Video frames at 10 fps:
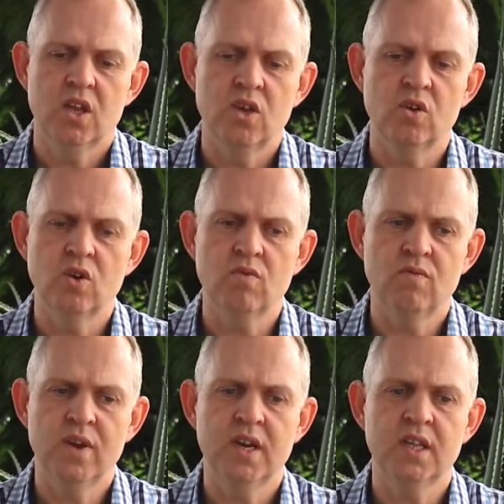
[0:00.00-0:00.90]
you're not
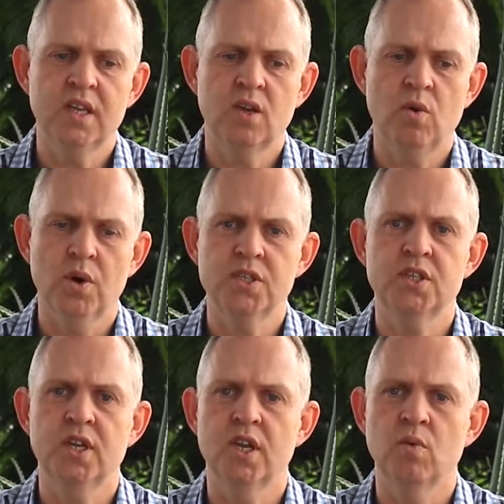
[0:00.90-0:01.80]
really
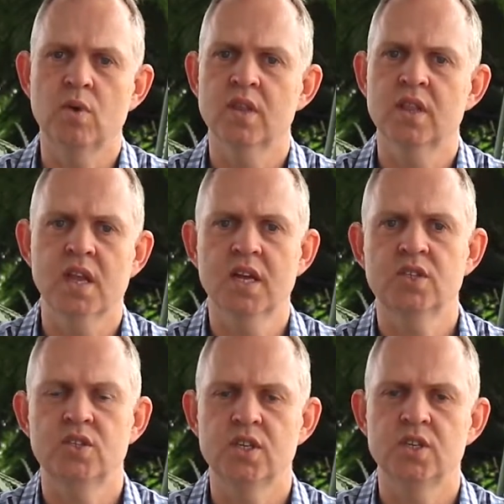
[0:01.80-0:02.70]
questioning whether
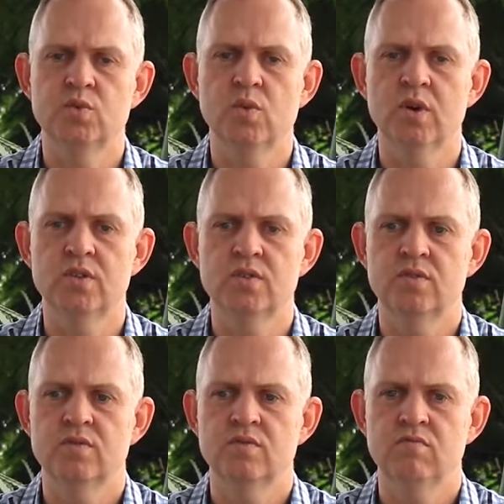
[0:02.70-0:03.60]
last year's was
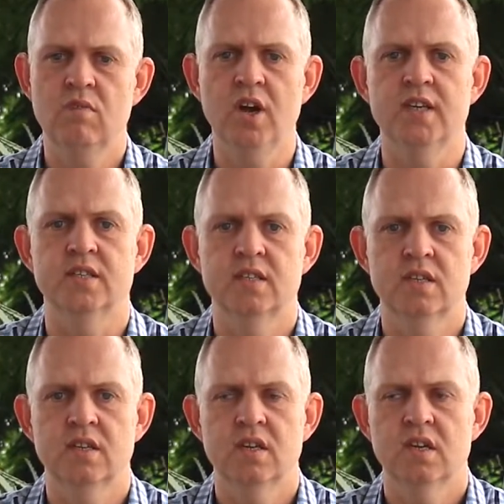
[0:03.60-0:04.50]
right
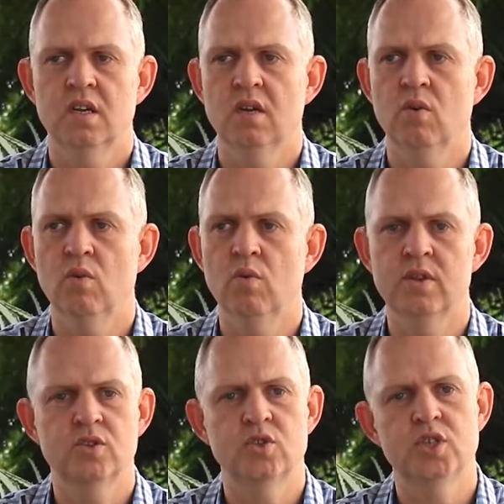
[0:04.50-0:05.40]
or
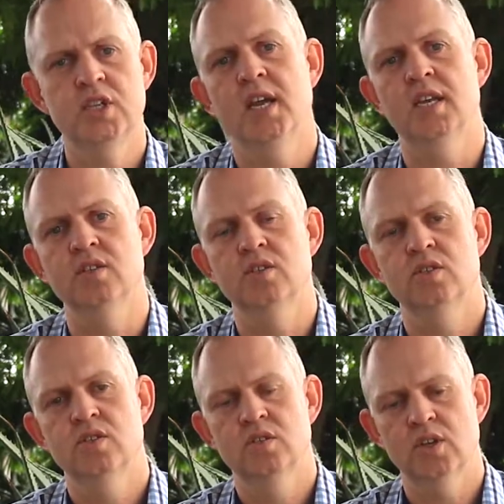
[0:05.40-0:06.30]
whether it should change.
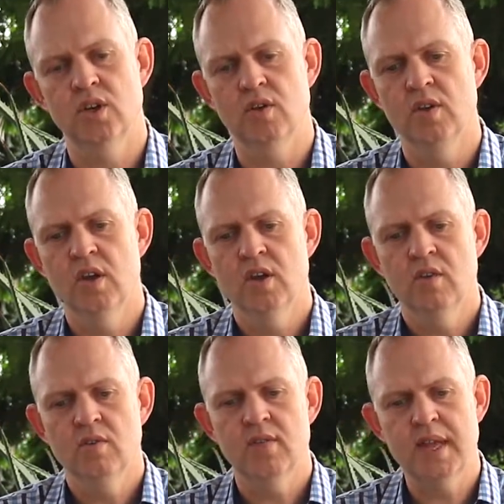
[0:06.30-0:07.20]
So
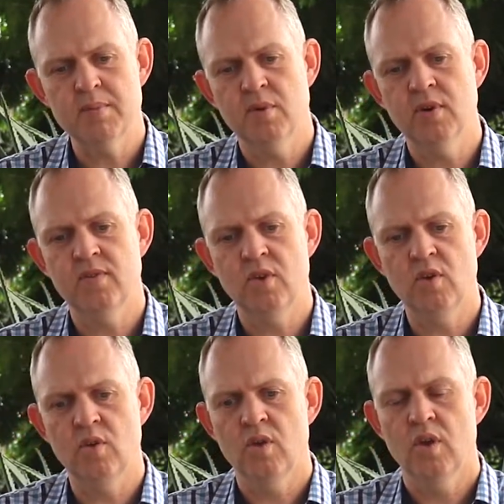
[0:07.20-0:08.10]
from that point of
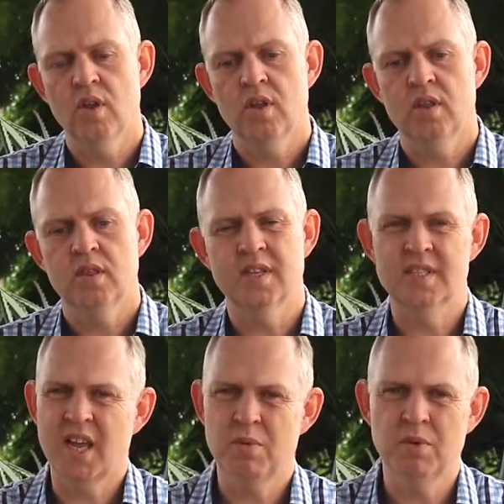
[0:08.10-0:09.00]
view, there's
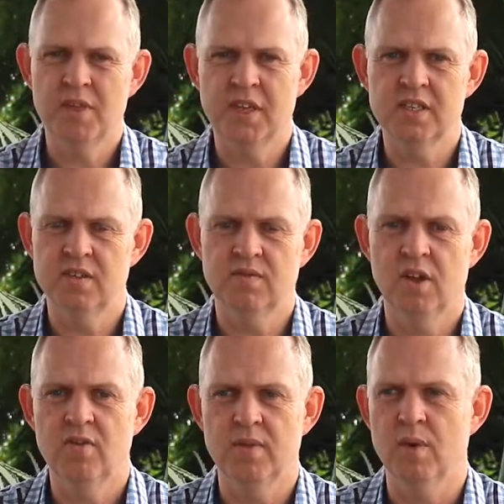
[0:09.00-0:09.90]
a couple of things that
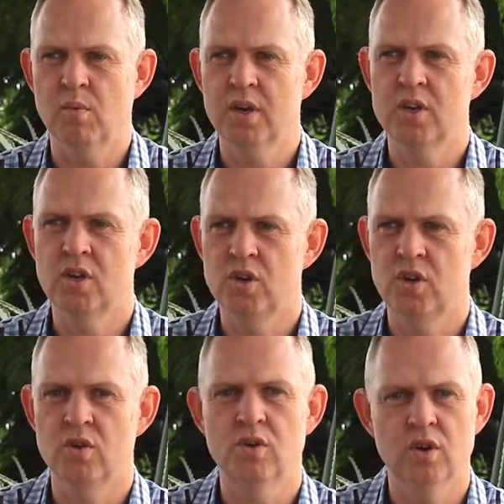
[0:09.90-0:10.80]
flow from that. One,
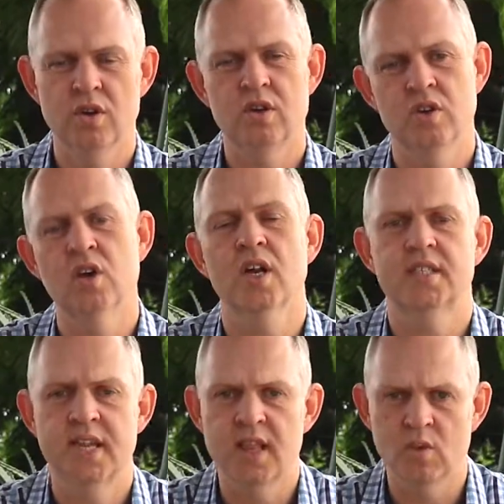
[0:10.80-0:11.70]
you're not
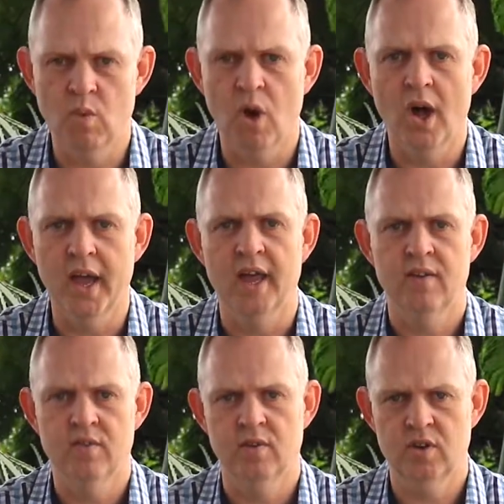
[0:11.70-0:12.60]
understanding the why
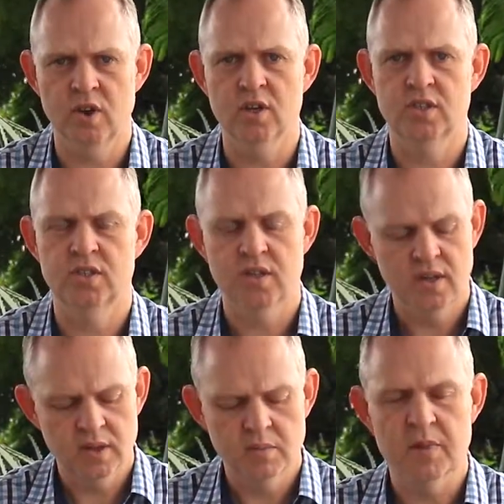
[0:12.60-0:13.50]
for costs.
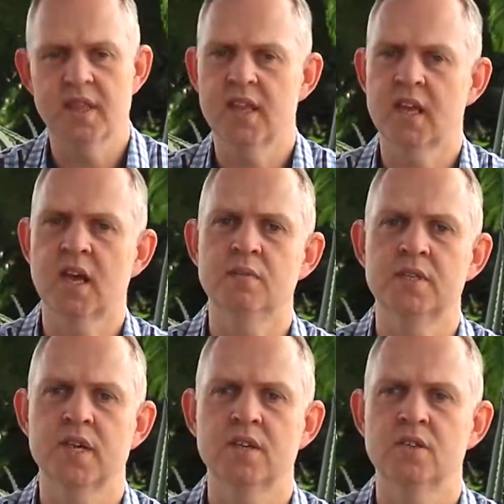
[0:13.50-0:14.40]
But that then comes
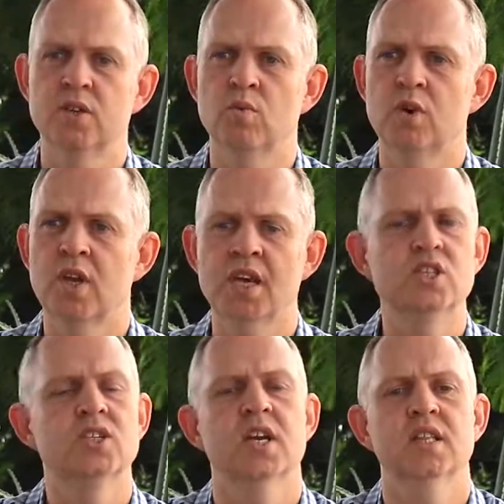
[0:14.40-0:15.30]
down to, well, you can't
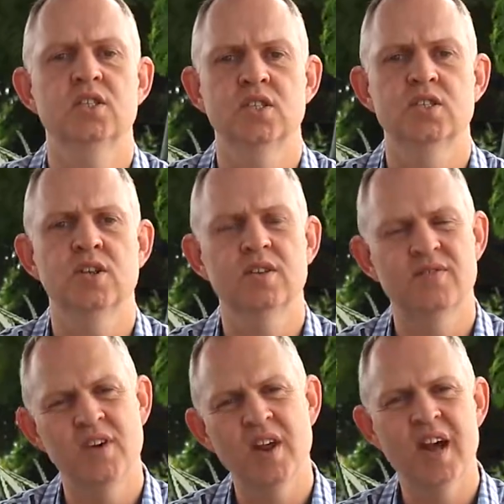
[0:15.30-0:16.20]
challenge it. So it's
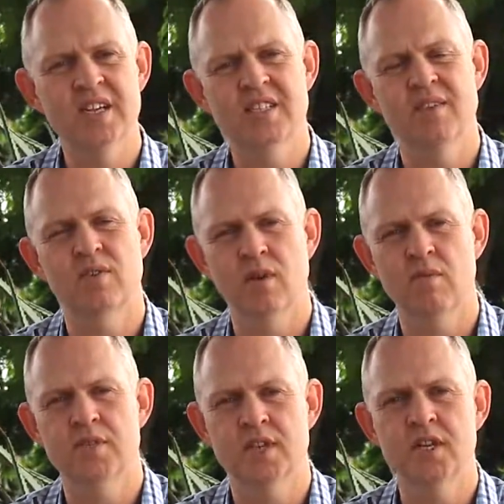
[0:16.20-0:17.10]
very hard to have a
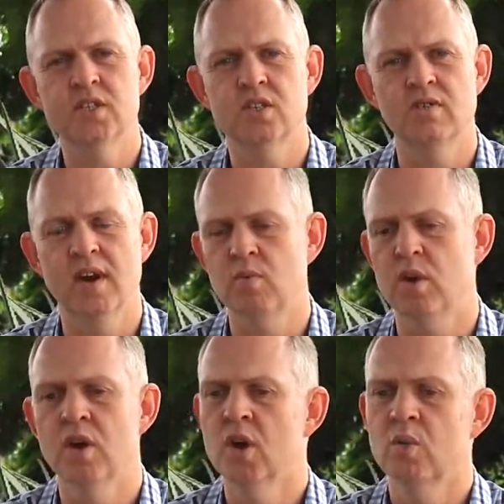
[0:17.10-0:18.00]
conversation around,
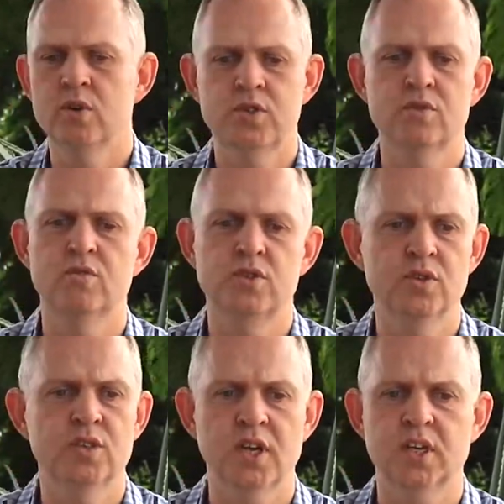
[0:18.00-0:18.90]
well, we should
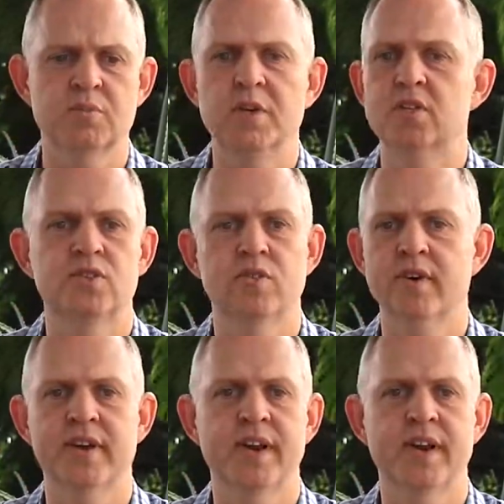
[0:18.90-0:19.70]
reduce our expenditure on